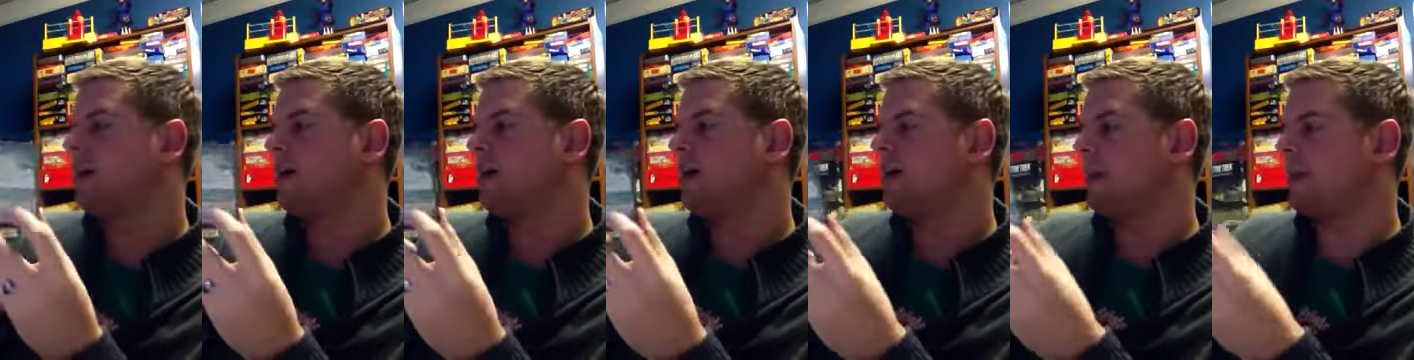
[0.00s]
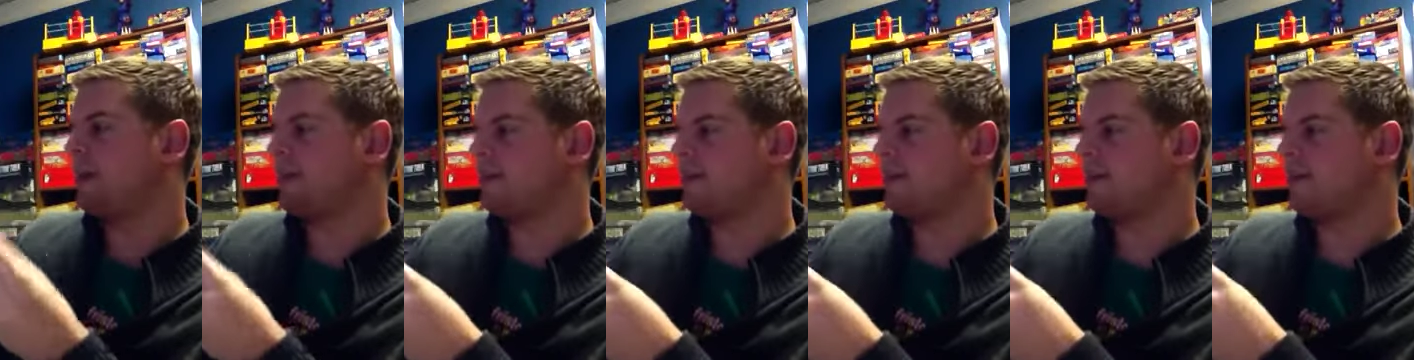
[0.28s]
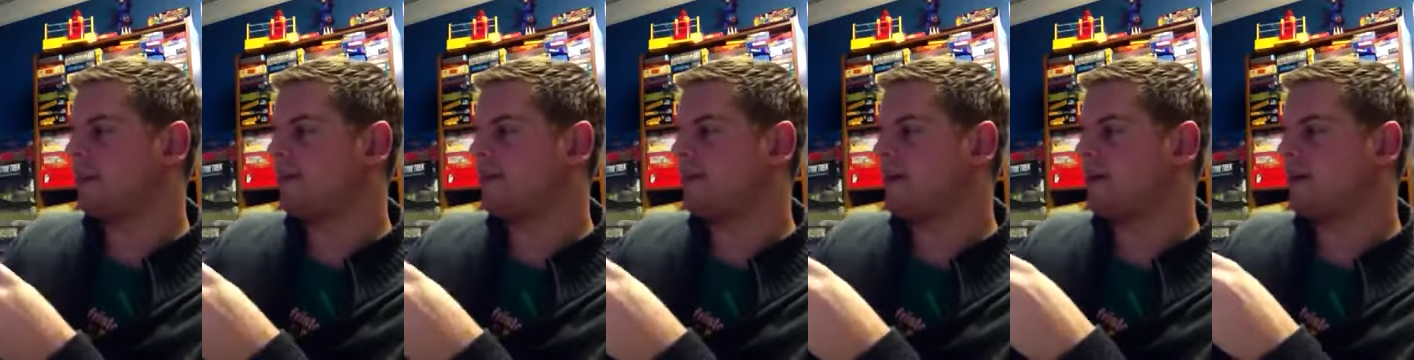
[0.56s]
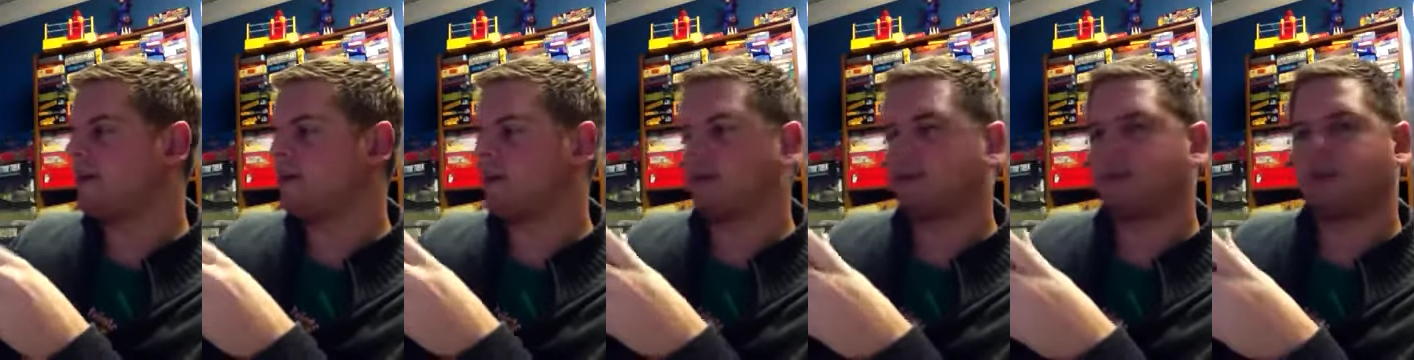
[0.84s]
The nice thing
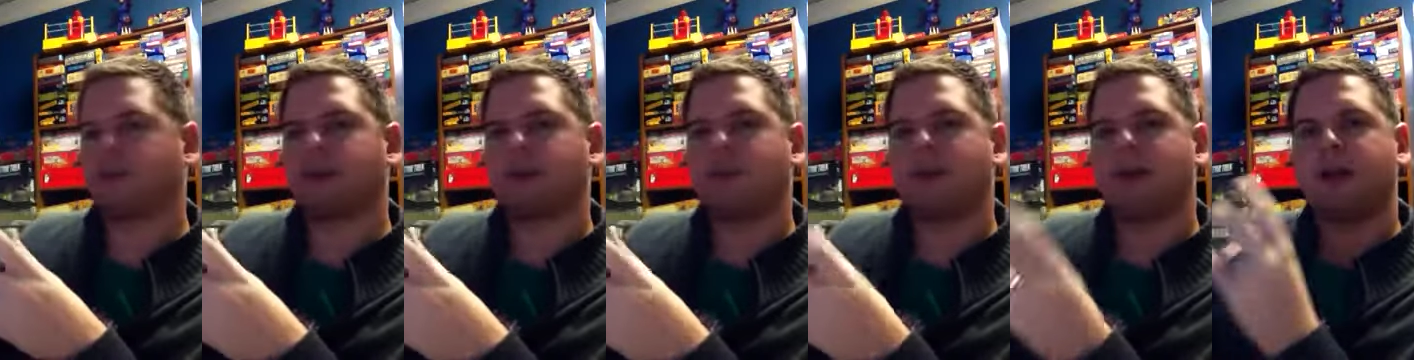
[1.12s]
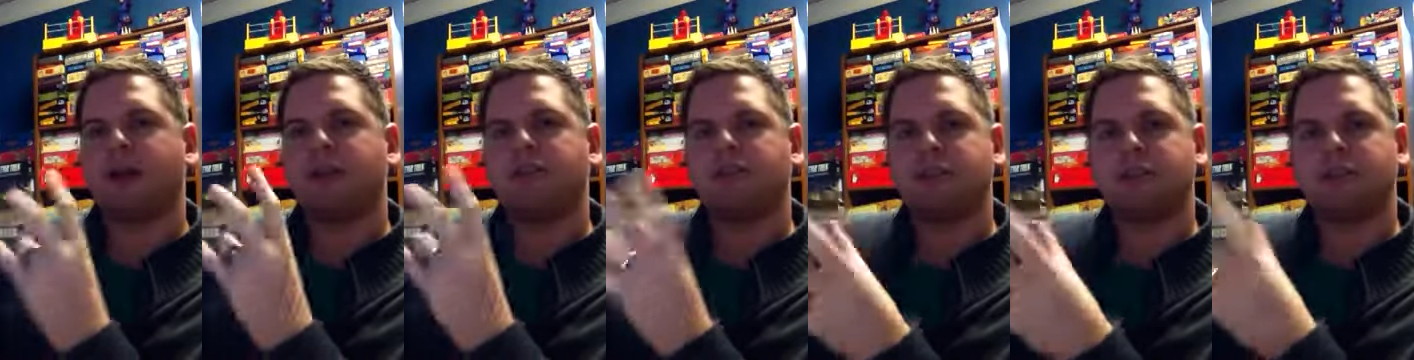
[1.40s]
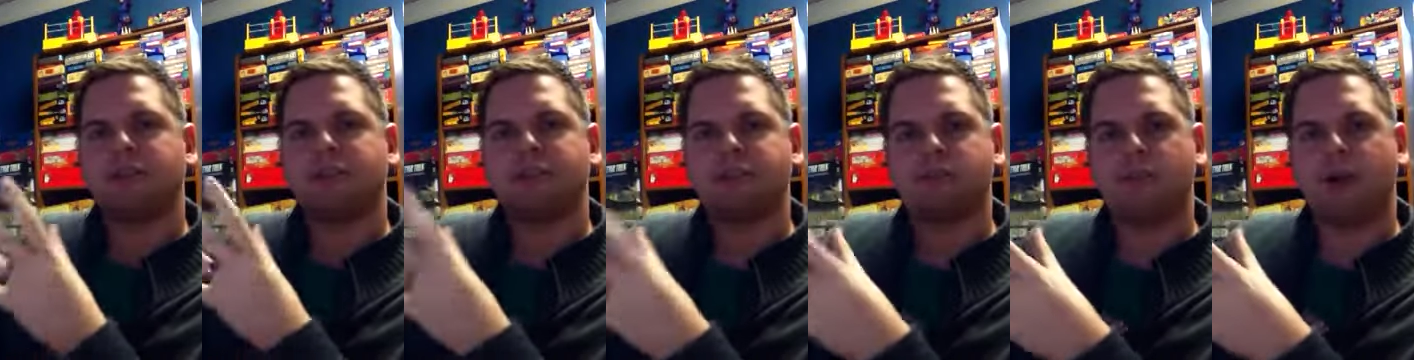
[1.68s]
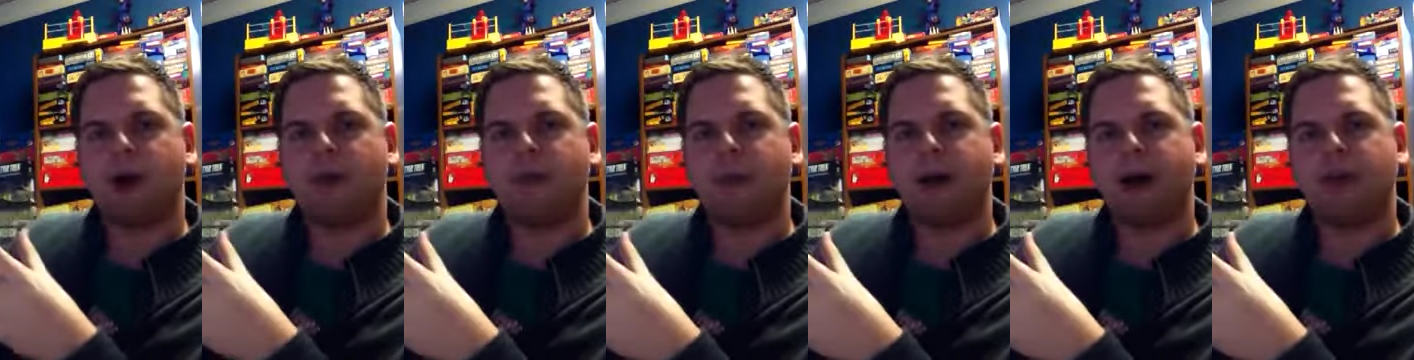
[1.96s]
about Dungeon Command is you can
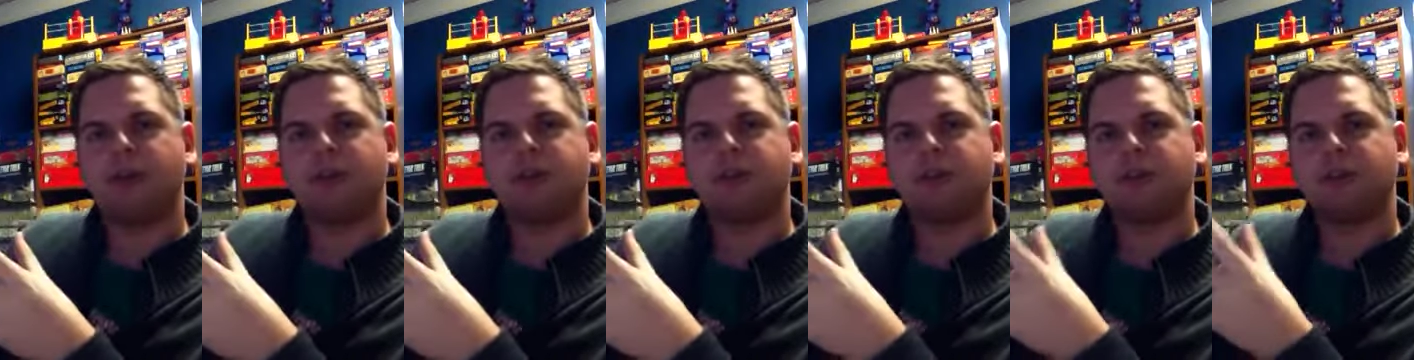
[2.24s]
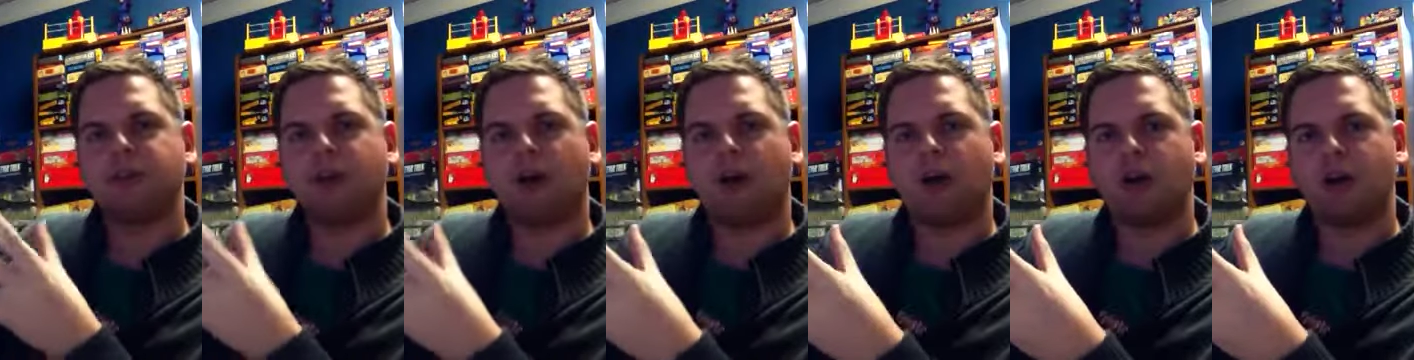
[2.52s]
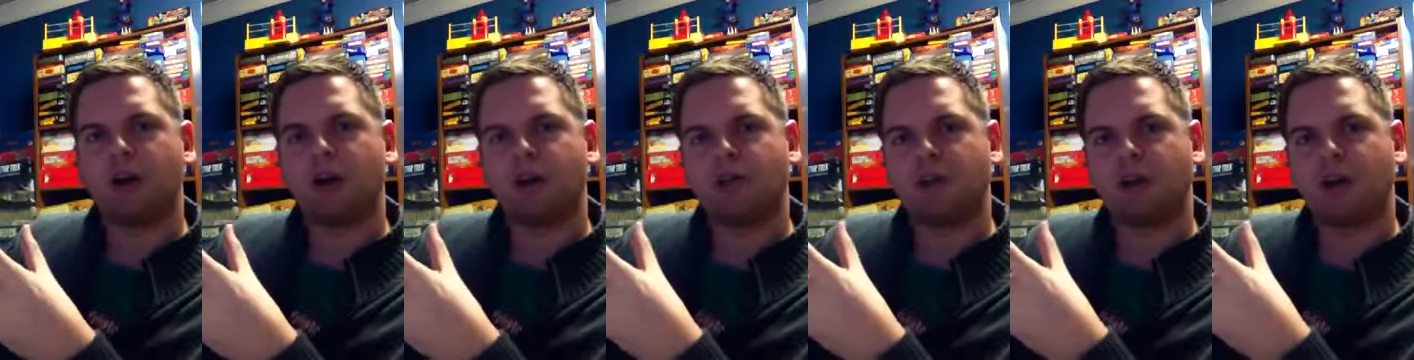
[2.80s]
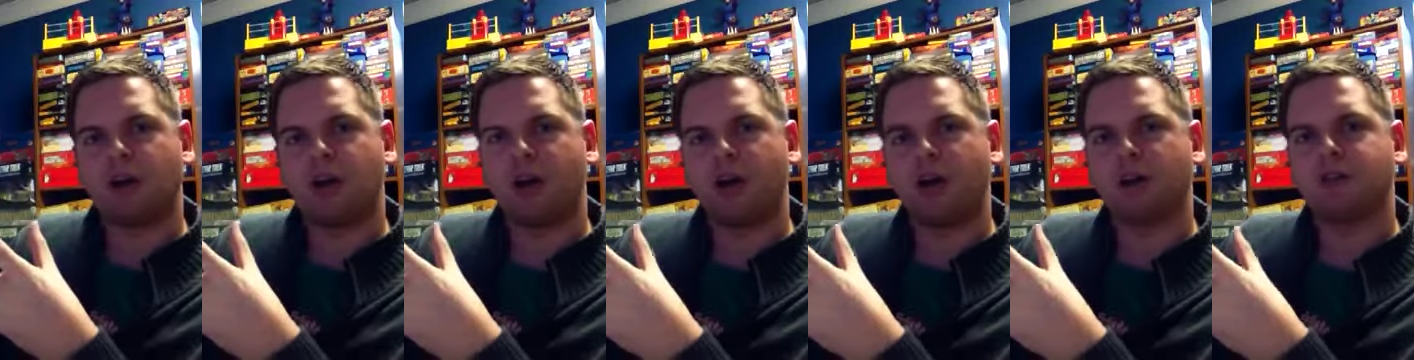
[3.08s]
swap out all your different
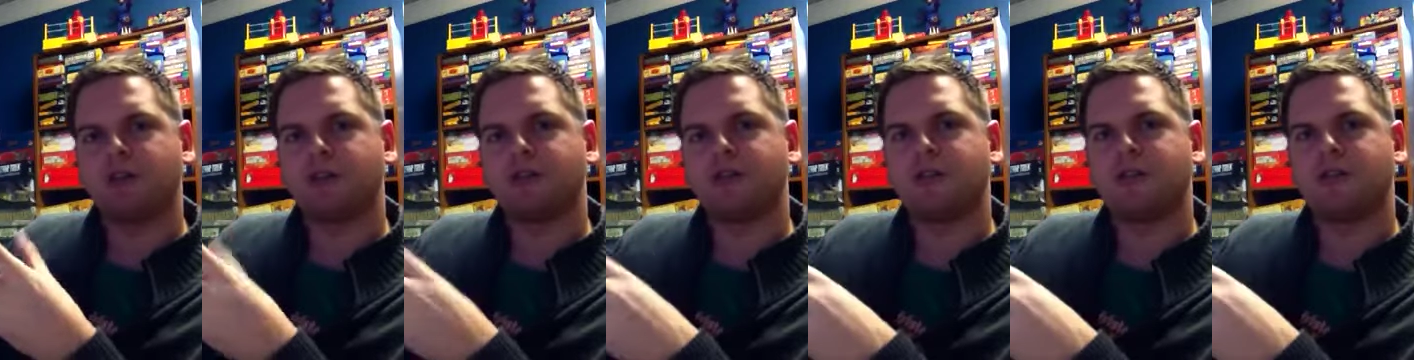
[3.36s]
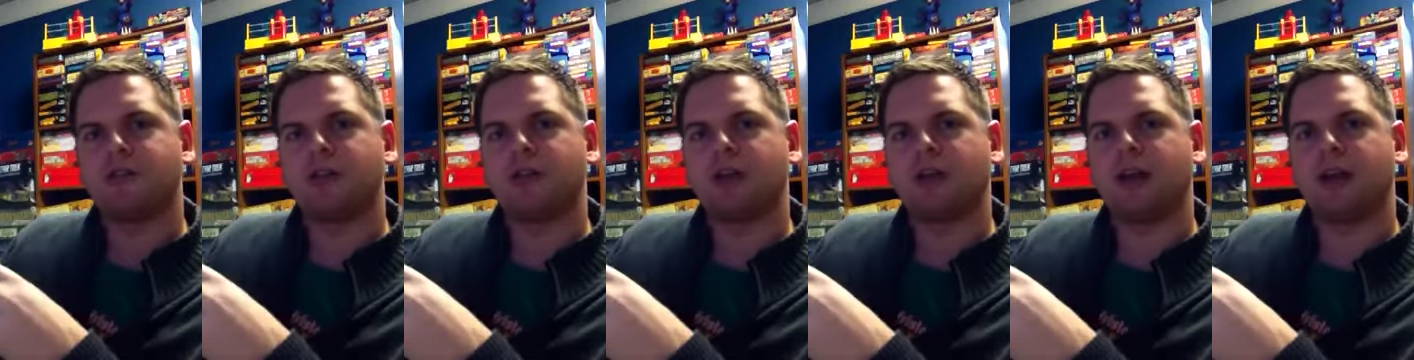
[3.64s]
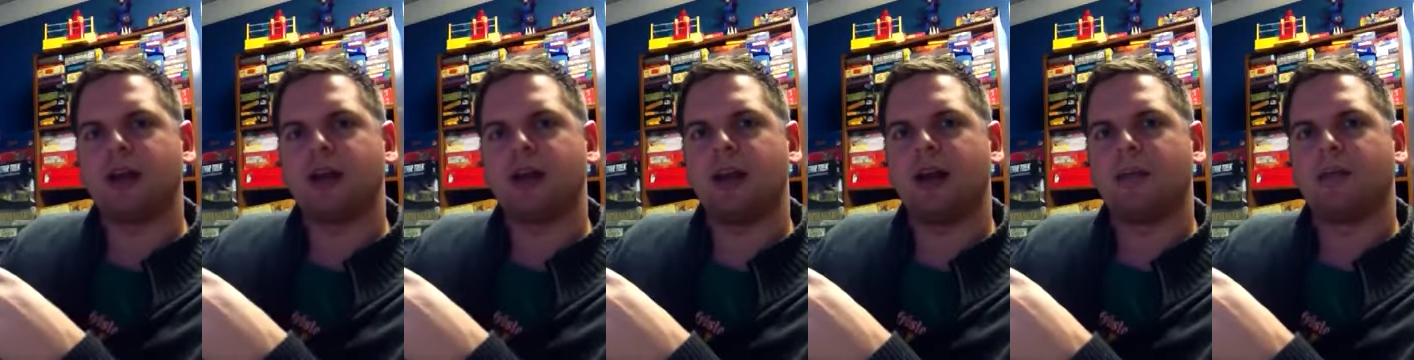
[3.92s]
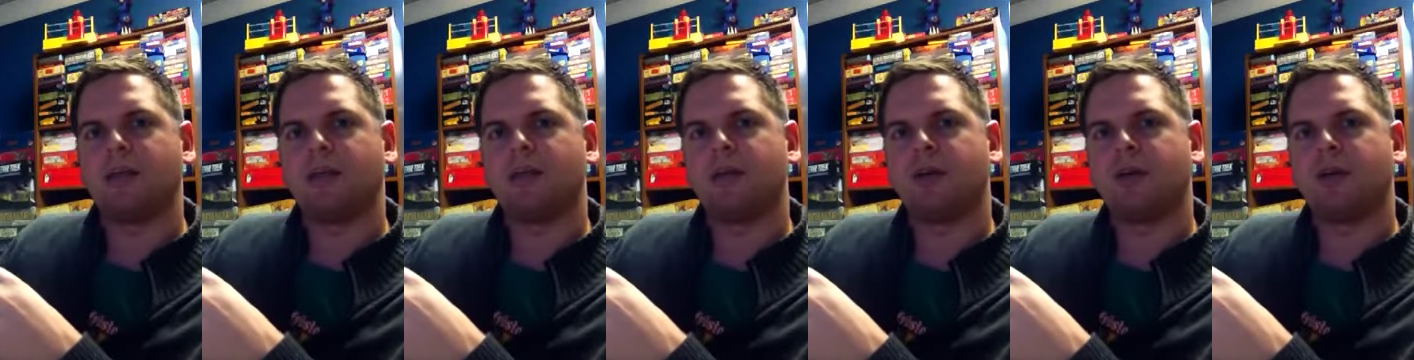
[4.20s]
cards, so you can end up